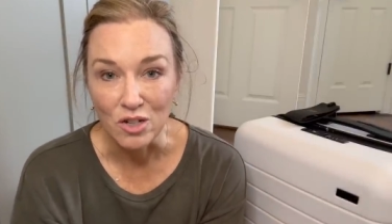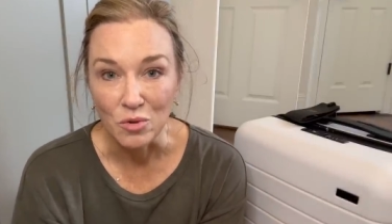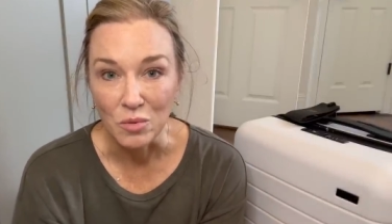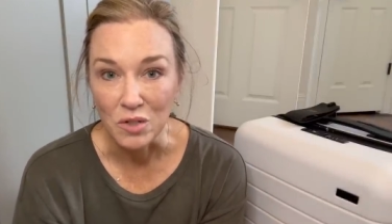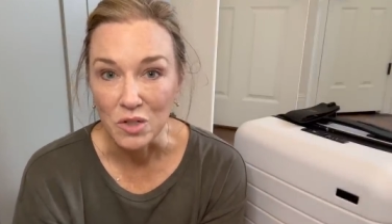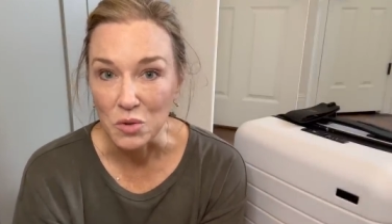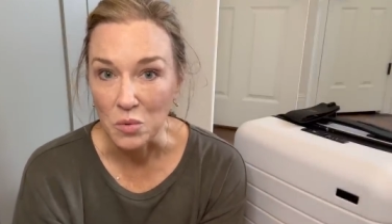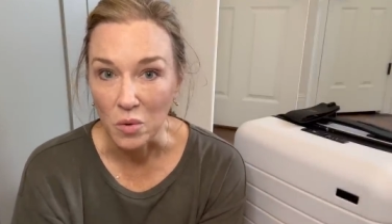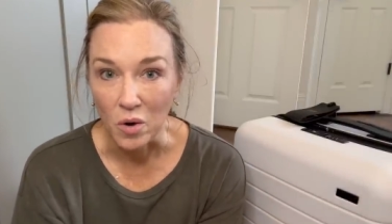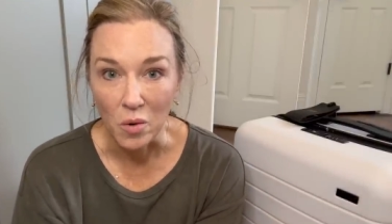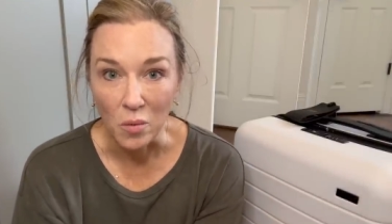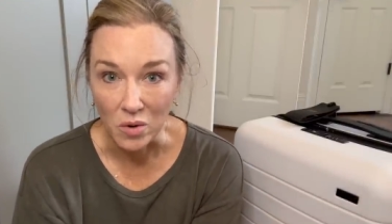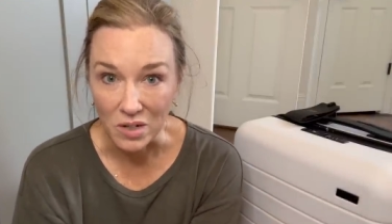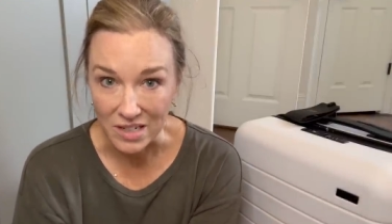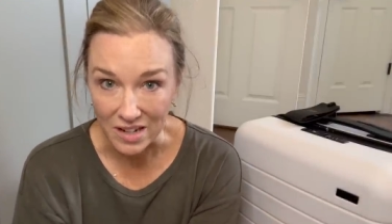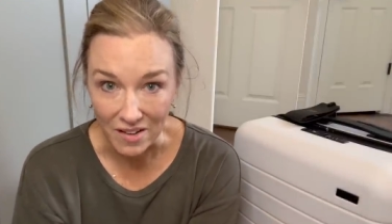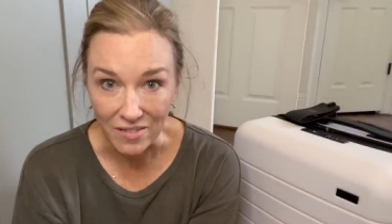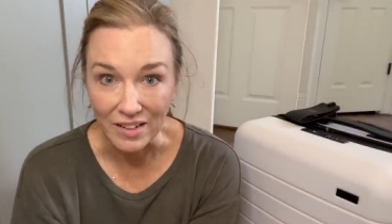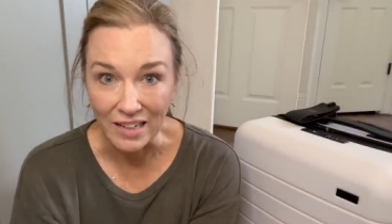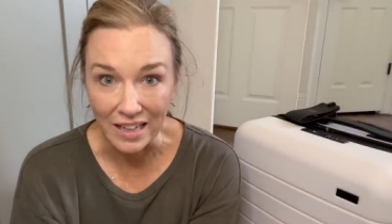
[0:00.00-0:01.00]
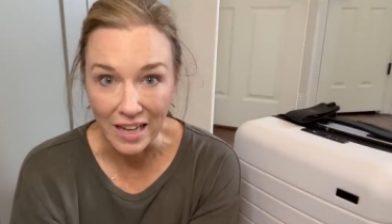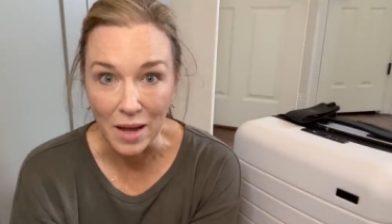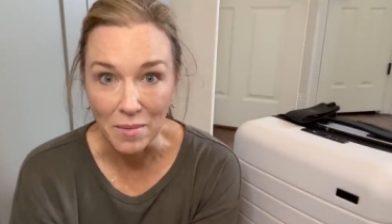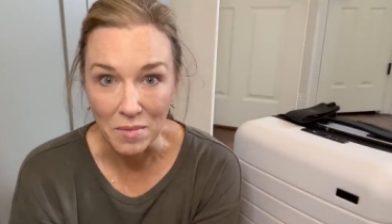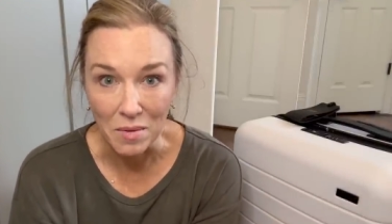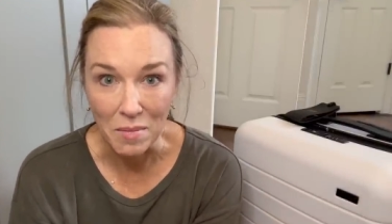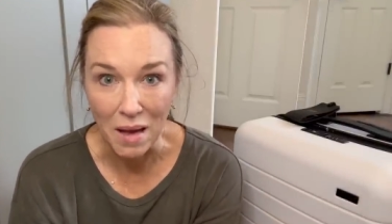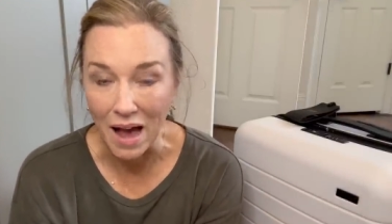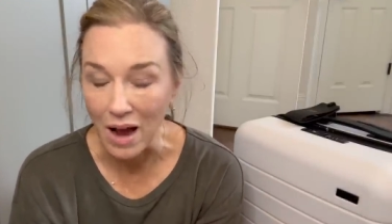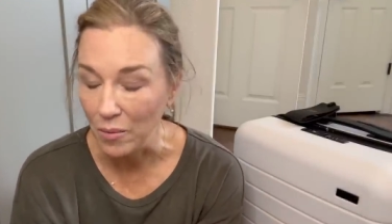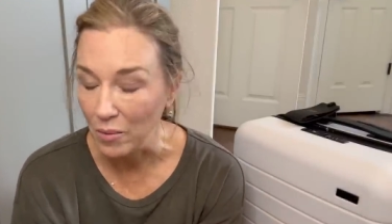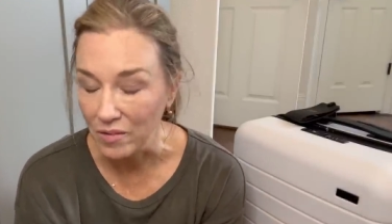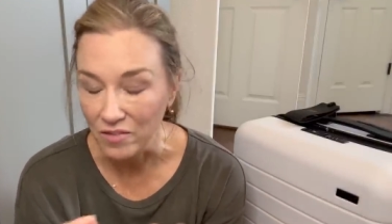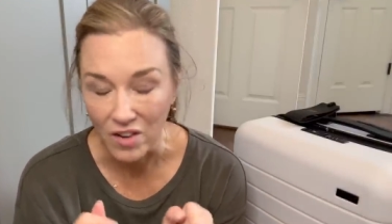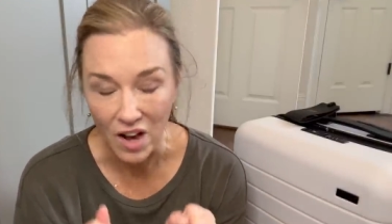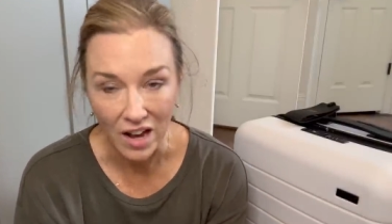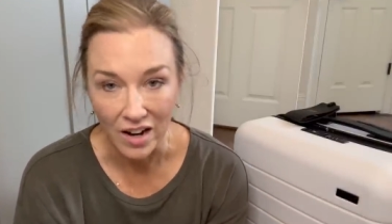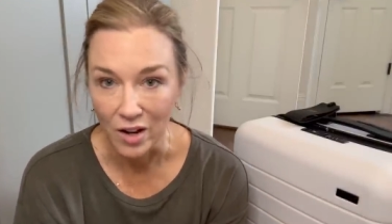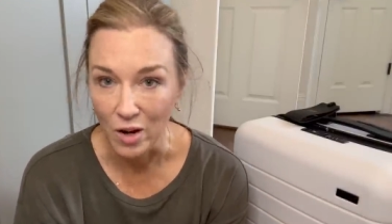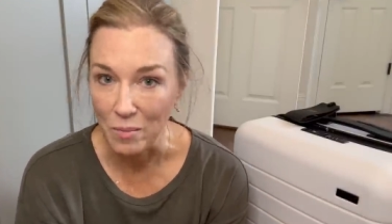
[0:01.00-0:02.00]
We swore we're definitely coming back. We've
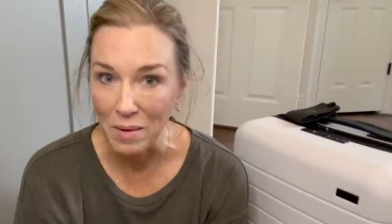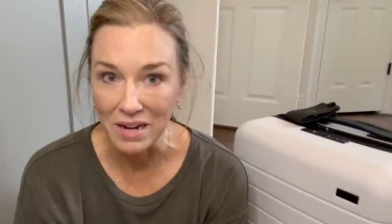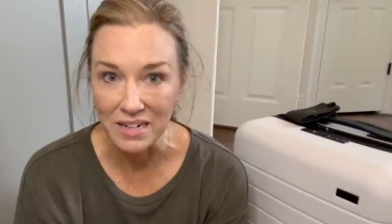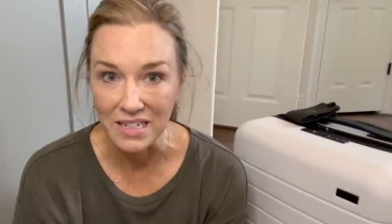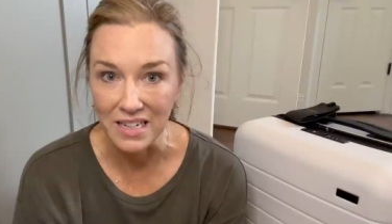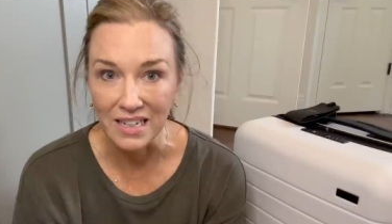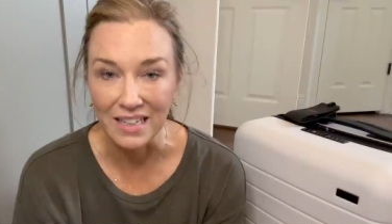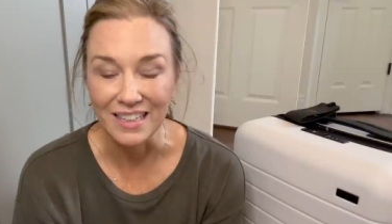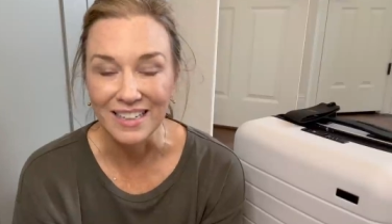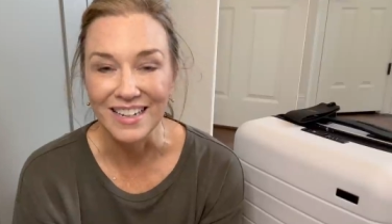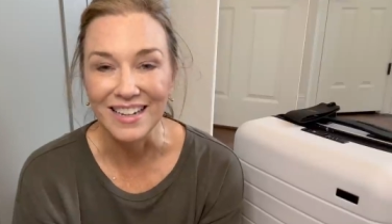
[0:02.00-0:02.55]
got to go back to Italy.